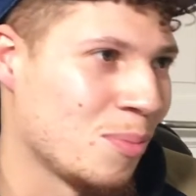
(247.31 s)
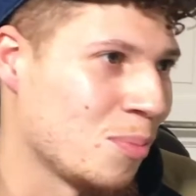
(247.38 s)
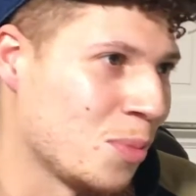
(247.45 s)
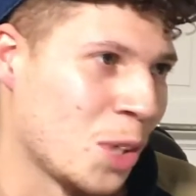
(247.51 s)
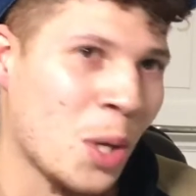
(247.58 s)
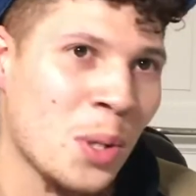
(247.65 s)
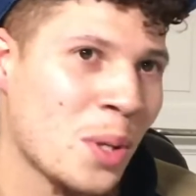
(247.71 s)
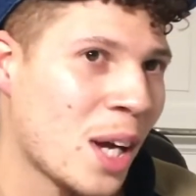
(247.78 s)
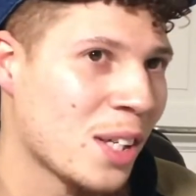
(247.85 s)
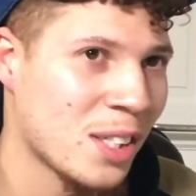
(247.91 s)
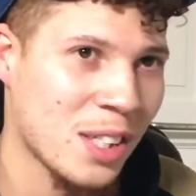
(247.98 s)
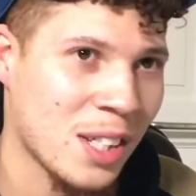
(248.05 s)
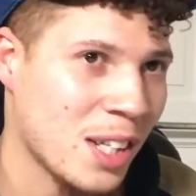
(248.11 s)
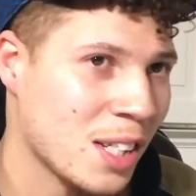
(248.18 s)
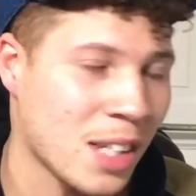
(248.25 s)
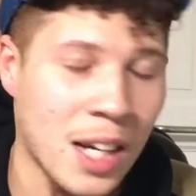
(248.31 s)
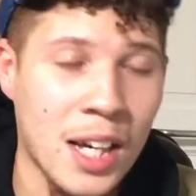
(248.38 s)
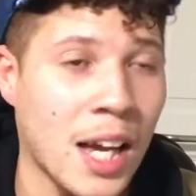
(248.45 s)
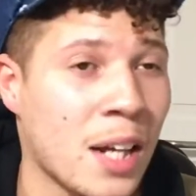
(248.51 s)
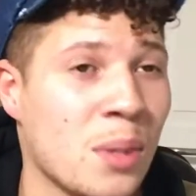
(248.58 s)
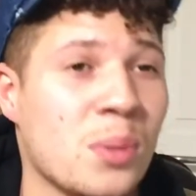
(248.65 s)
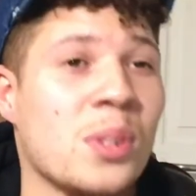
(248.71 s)
yo, you got CDs? I ain't
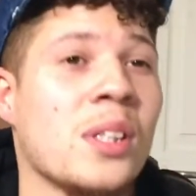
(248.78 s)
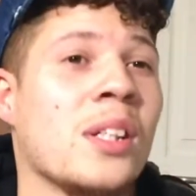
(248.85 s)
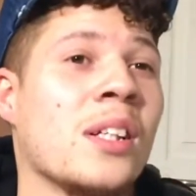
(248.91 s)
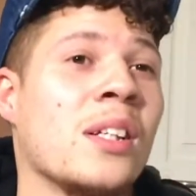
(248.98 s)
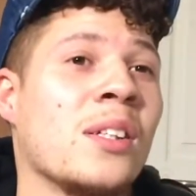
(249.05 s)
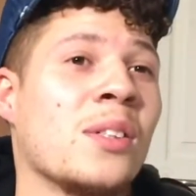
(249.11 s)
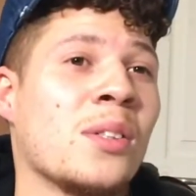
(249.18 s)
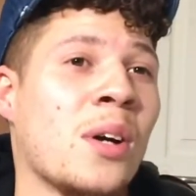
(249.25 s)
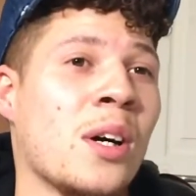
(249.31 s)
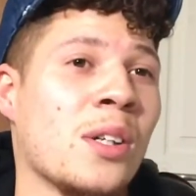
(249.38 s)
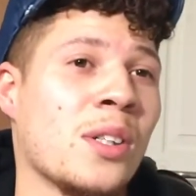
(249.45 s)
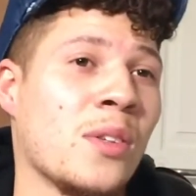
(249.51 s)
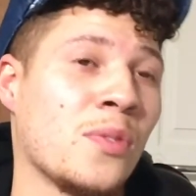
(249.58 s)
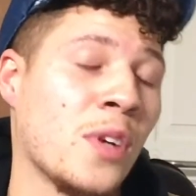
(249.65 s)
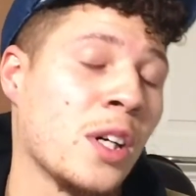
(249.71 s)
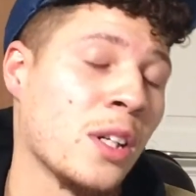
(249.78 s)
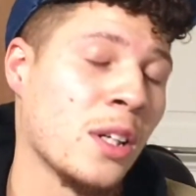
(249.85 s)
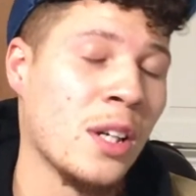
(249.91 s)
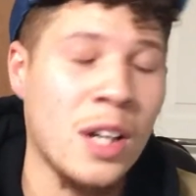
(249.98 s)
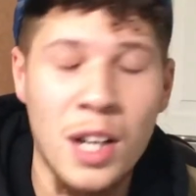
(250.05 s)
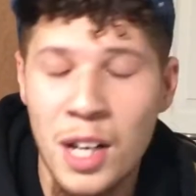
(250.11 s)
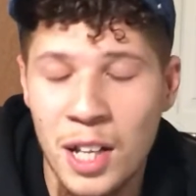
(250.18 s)
had no CDs, so I was like, fuck it.
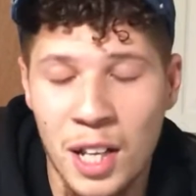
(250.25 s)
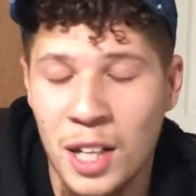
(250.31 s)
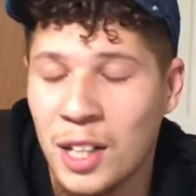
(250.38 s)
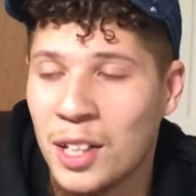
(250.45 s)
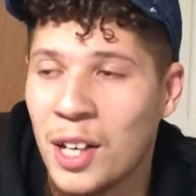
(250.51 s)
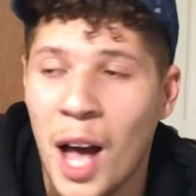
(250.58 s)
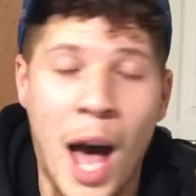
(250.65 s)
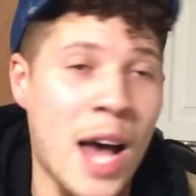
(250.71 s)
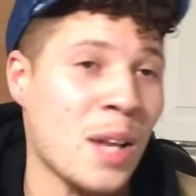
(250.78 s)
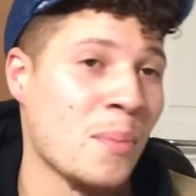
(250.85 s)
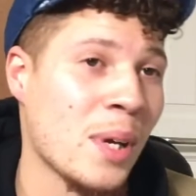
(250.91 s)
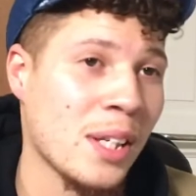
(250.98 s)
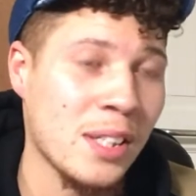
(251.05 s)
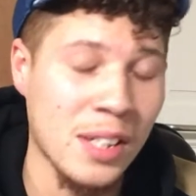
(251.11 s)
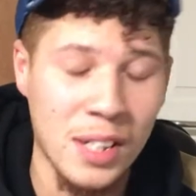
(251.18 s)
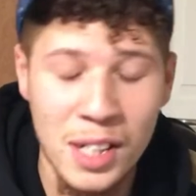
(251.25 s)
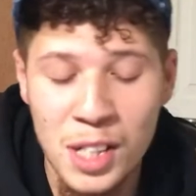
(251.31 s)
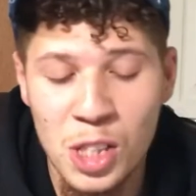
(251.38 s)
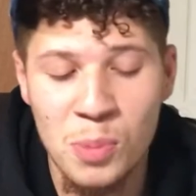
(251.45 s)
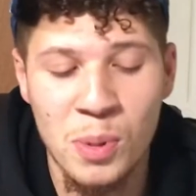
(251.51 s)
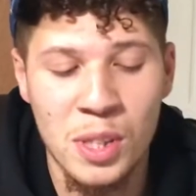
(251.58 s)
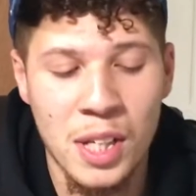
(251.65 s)
Like I had to make
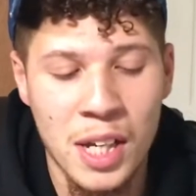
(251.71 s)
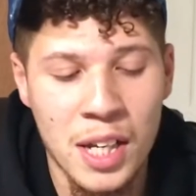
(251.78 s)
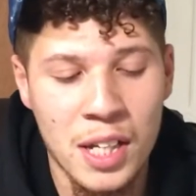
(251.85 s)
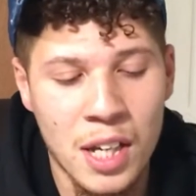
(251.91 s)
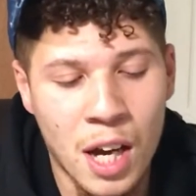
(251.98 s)
CDs, but then